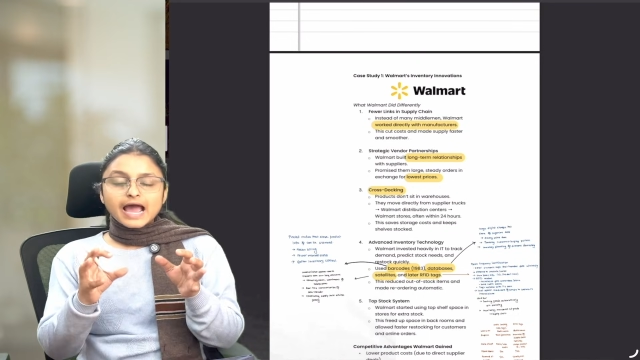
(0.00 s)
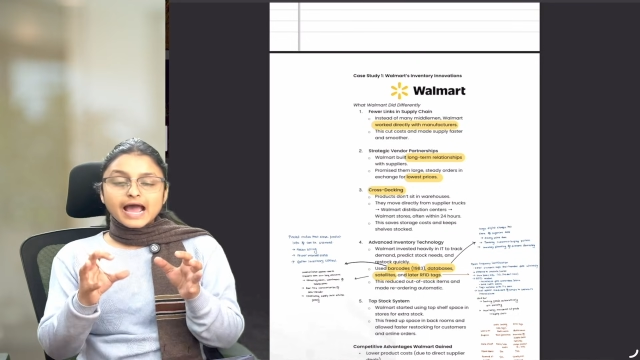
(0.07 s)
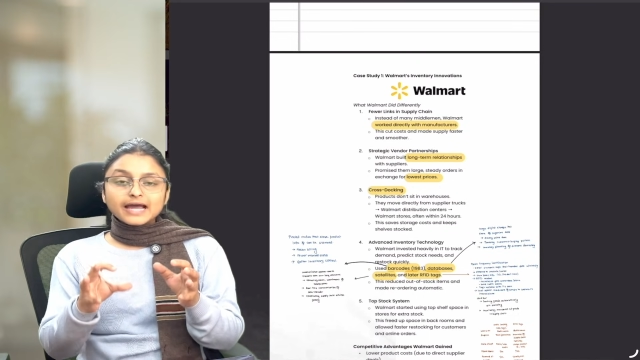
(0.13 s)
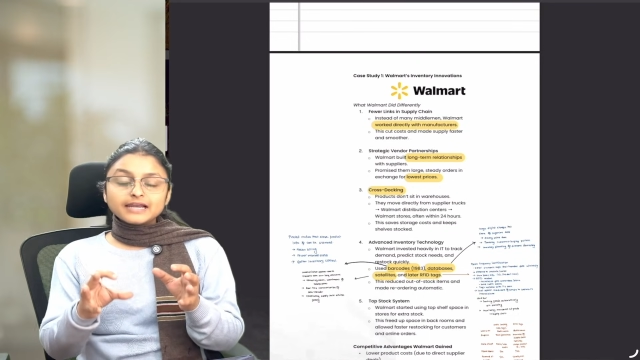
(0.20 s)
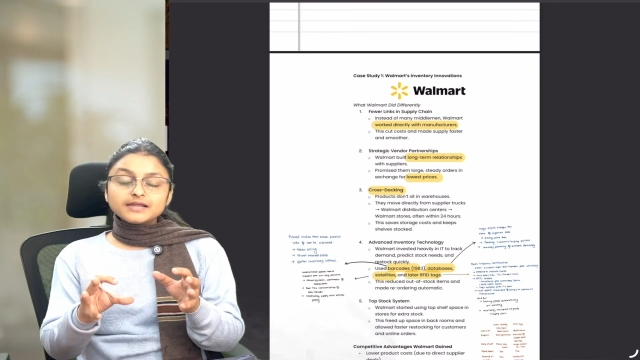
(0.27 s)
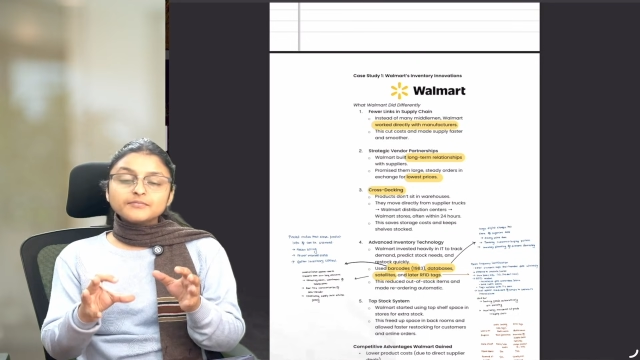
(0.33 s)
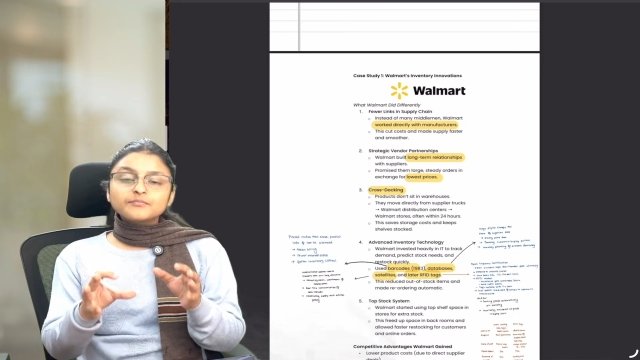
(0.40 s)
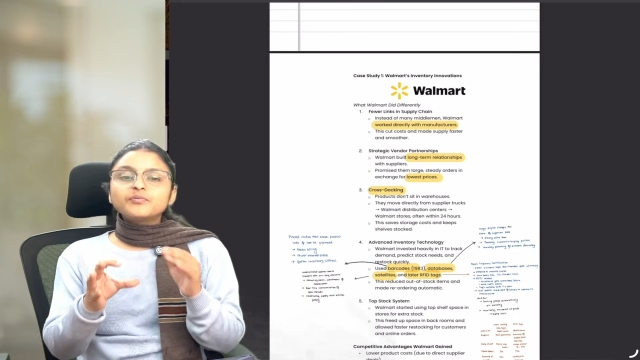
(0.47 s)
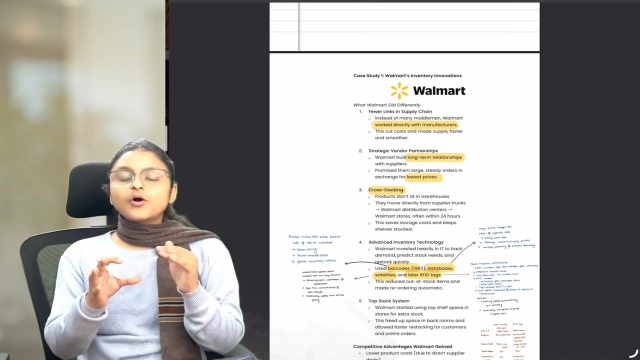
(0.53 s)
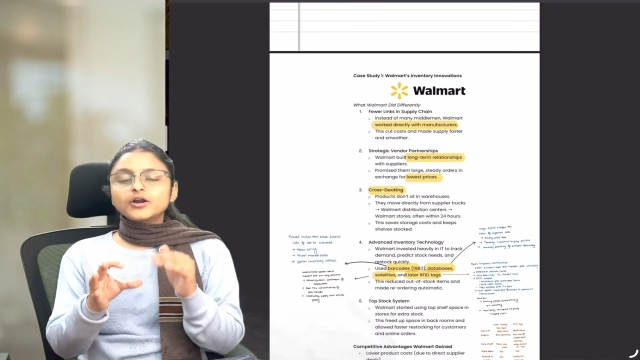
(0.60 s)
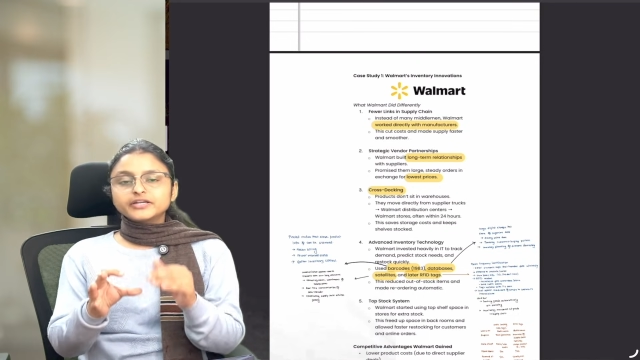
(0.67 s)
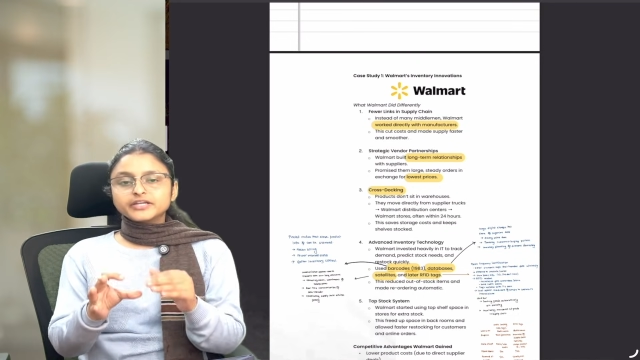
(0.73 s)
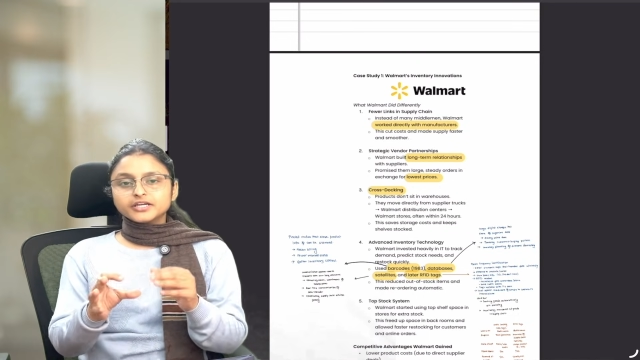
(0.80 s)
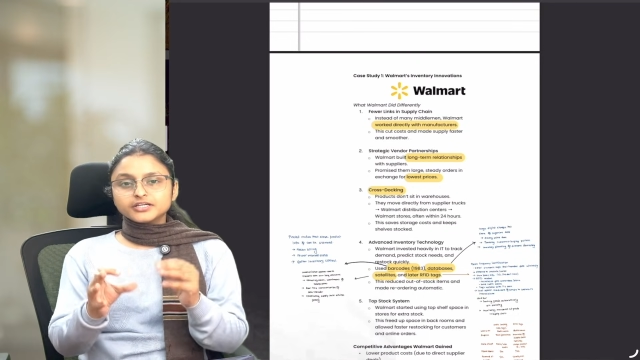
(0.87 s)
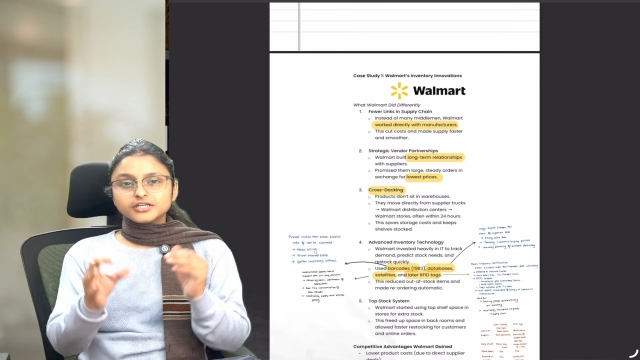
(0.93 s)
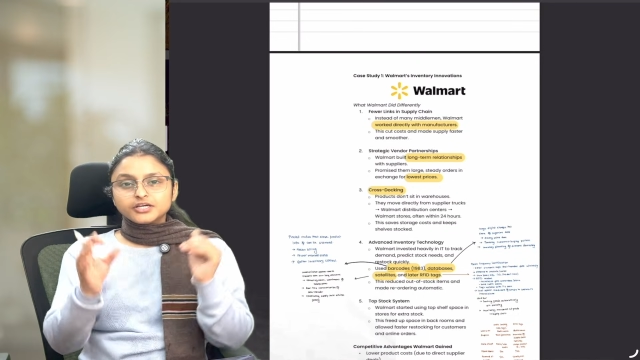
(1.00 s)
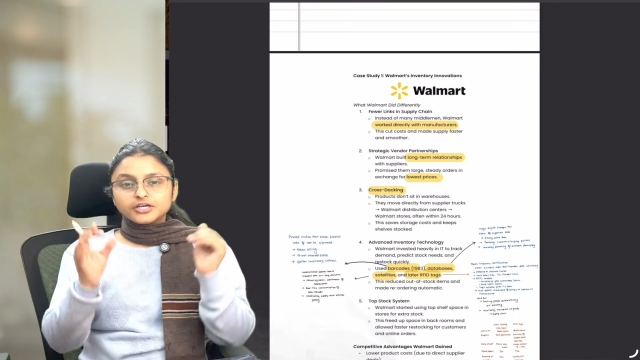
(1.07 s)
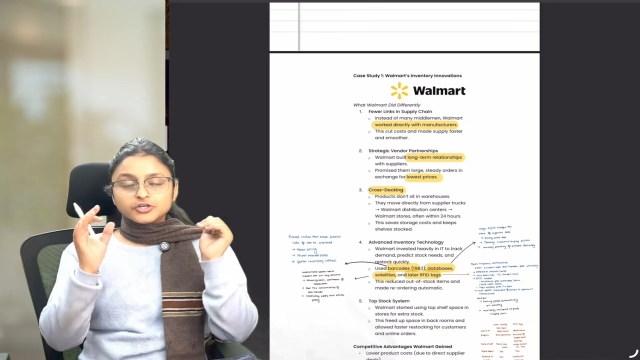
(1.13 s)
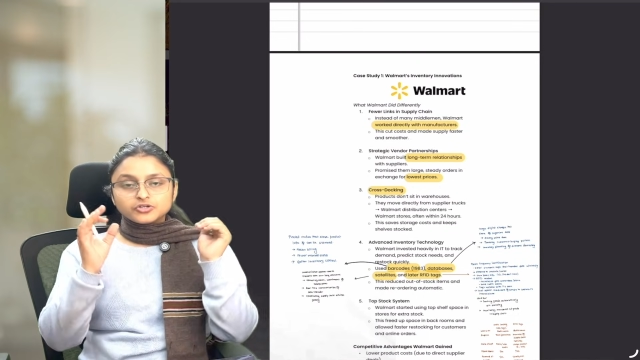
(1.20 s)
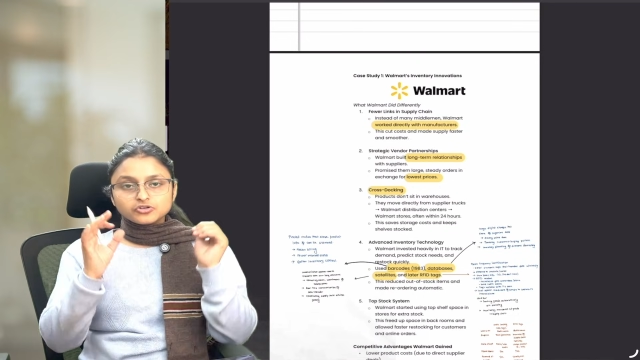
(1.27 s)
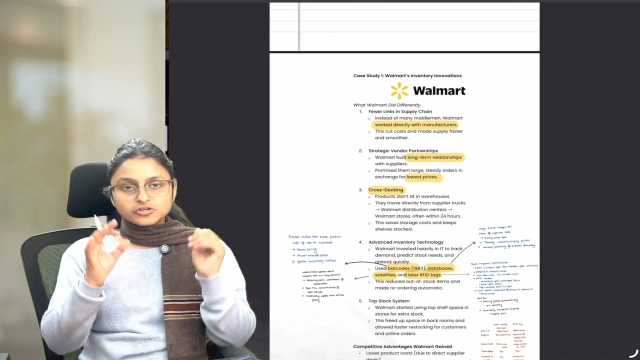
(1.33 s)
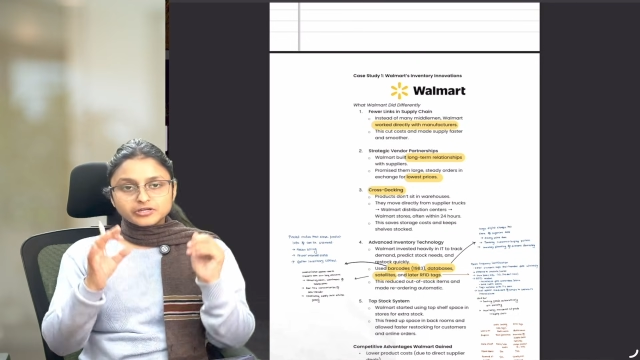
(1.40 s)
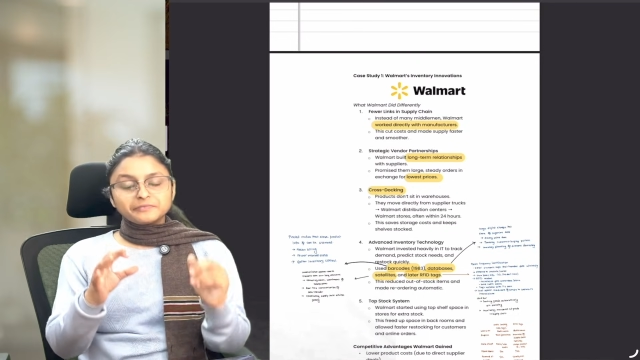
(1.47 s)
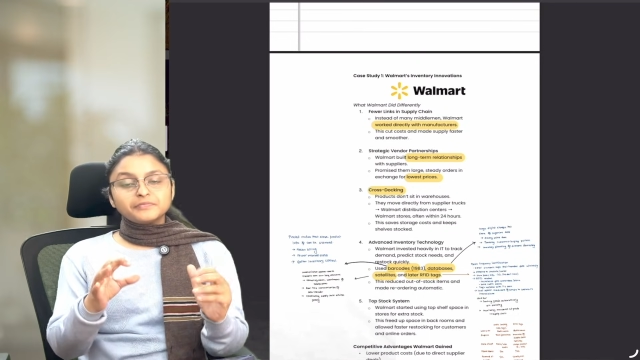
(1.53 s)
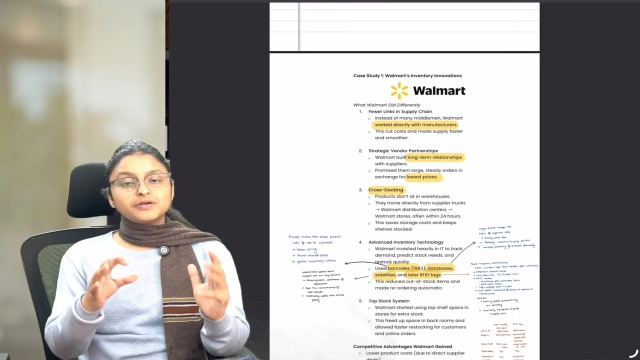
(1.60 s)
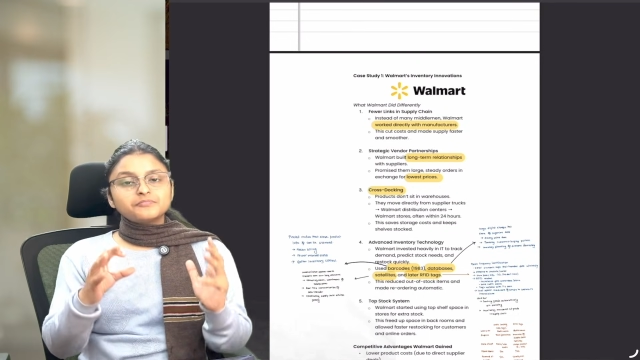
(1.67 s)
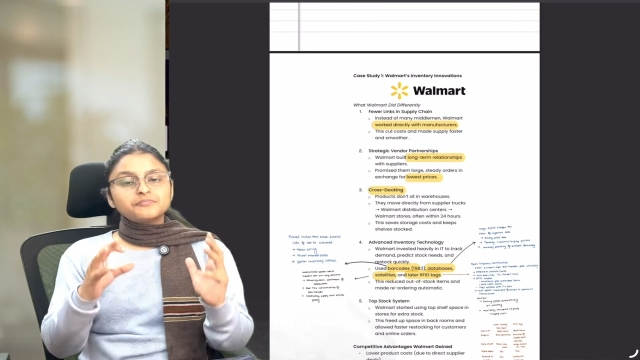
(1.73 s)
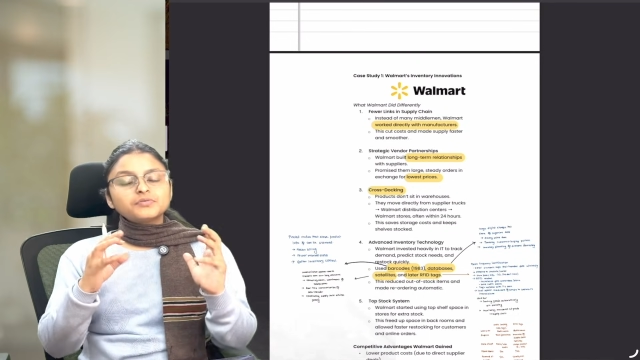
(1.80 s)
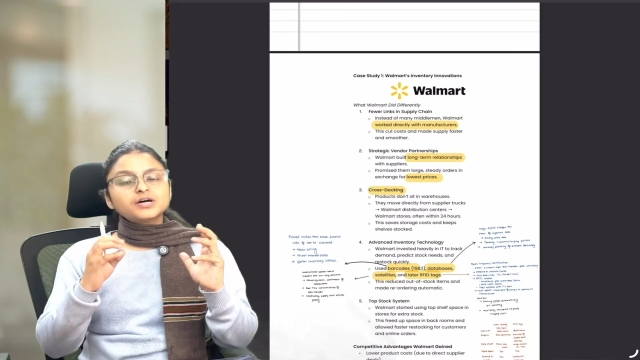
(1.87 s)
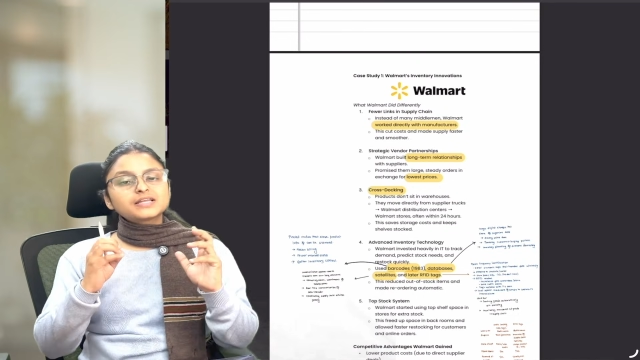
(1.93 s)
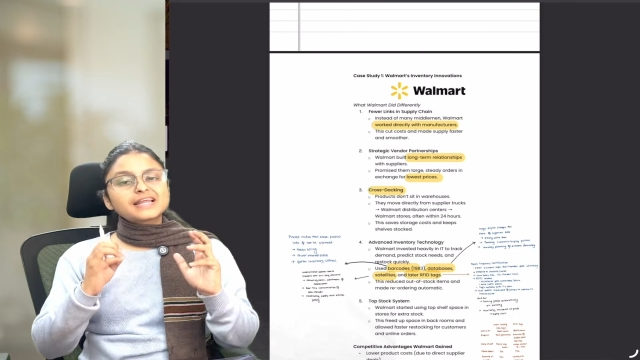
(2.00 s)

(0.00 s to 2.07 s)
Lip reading: and important to remember